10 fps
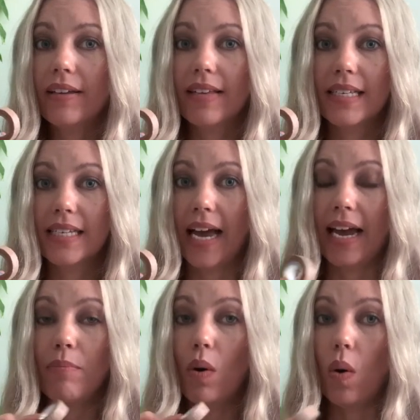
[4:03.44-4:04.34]
this
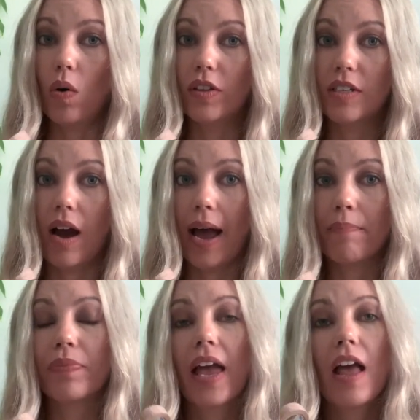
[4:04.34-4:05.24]
tape all the
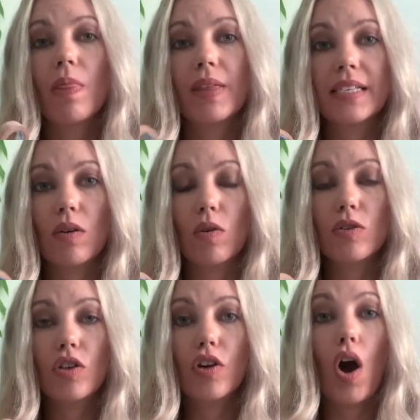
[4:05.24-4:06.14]
time. This
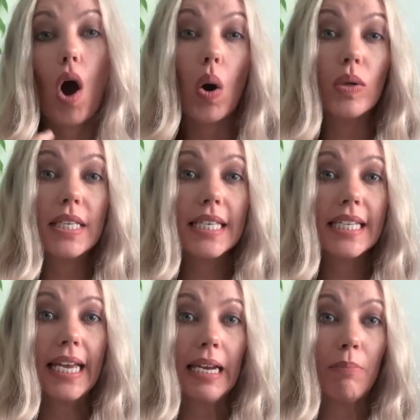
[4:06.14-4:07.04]
also holds the
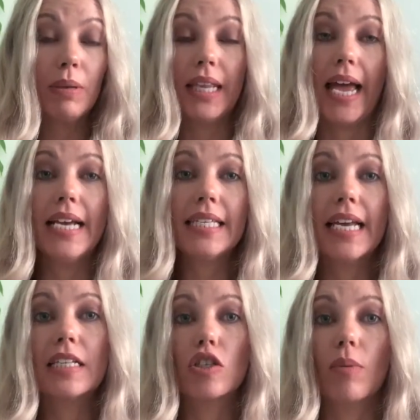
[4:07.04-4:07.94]
skin in place
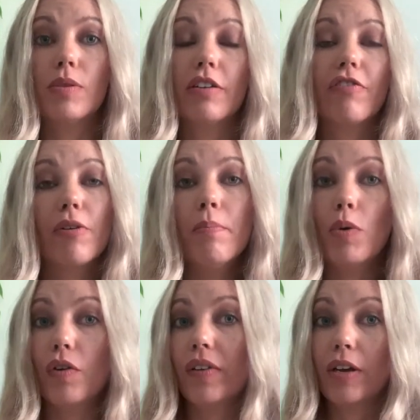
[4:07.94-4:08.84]
and stops it from
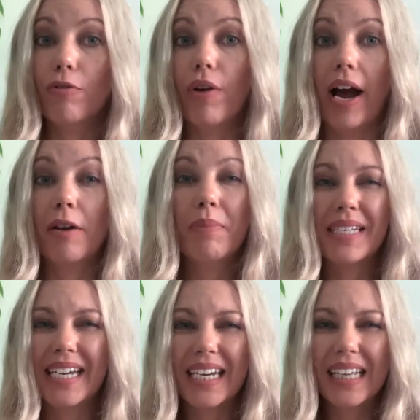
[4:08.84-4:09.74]
moving around,
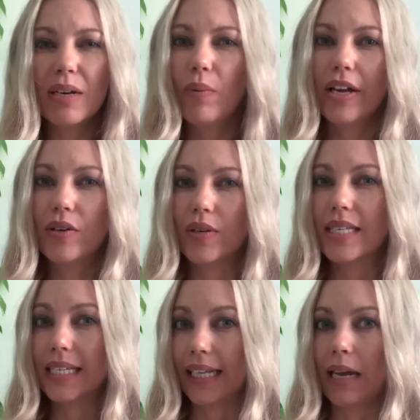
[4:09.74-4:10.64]
particularly when you're
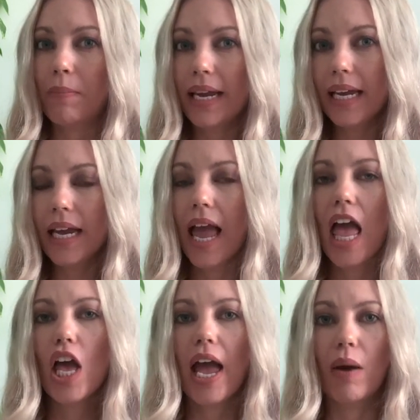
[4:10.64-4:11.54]
sleeping,
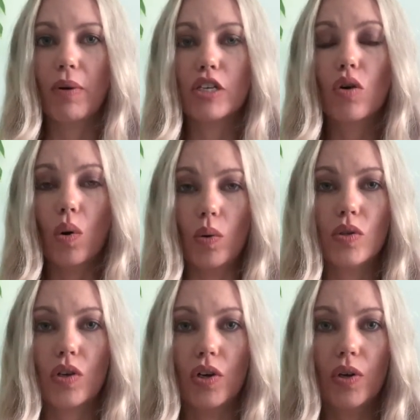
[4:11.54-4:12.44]
which
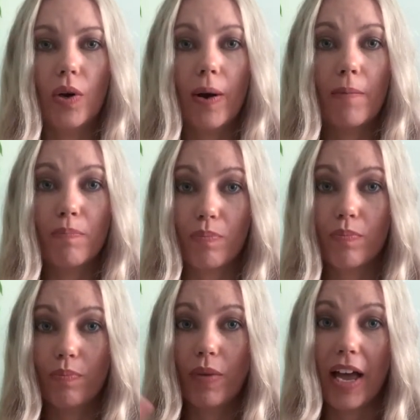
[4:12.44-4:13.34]
also
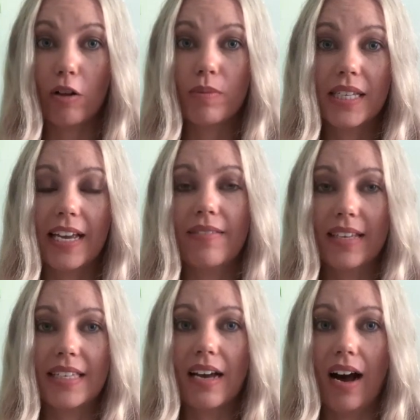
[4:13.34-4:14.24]
helps in the
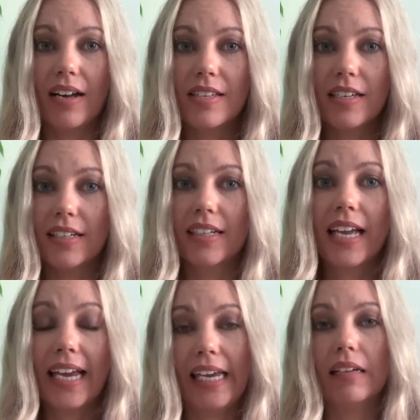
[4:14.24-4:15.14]
scar to
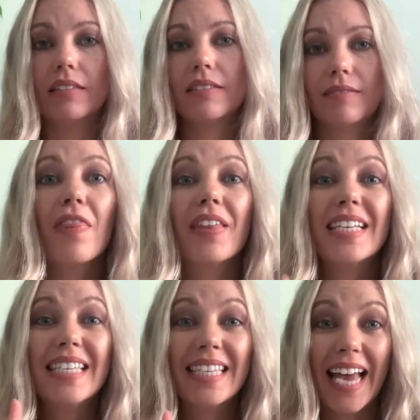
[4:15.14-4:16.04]
heal. The
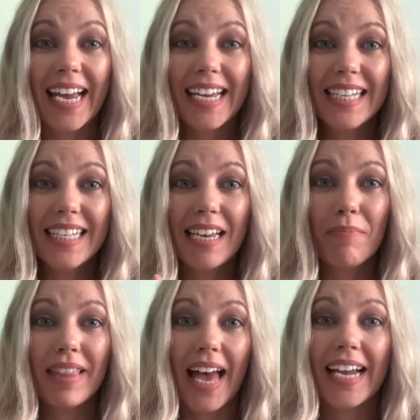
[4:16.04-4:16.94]
second
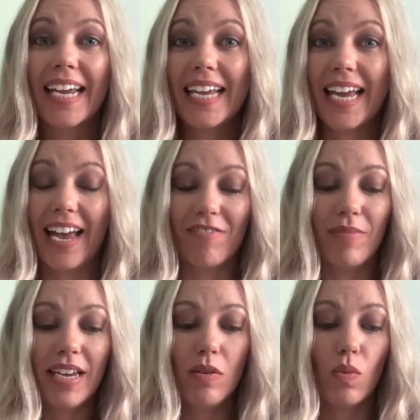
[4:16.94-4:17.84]
tip that he gave
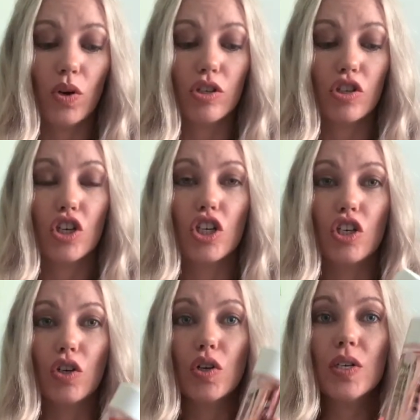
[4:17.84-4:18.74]
me was to
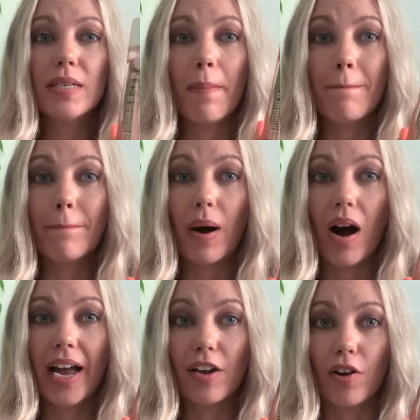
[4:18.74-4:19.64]
use
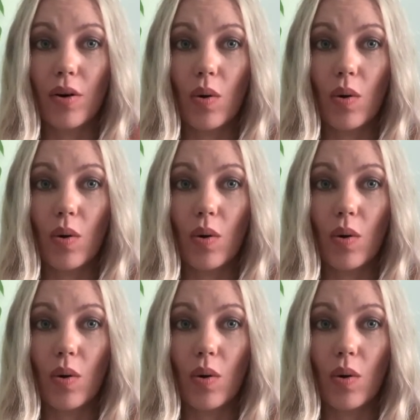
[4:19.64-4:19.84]
bio